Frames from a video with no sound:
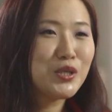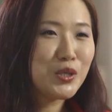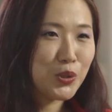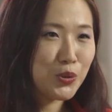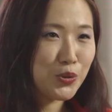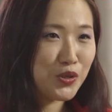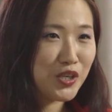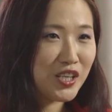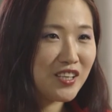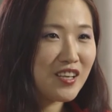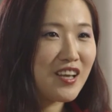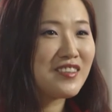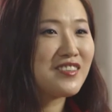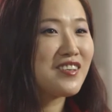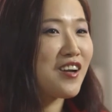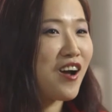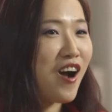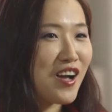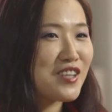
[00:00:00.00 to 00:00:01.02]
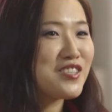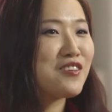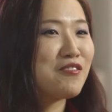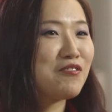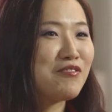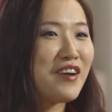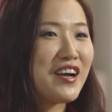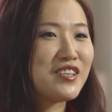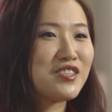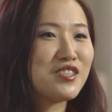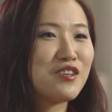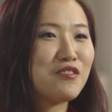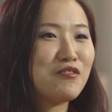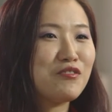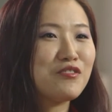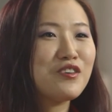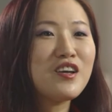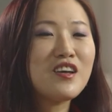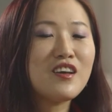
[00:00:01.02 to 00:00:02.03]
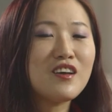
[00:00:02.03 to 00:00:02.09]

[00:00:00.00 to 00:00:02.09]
green, and cost-effective,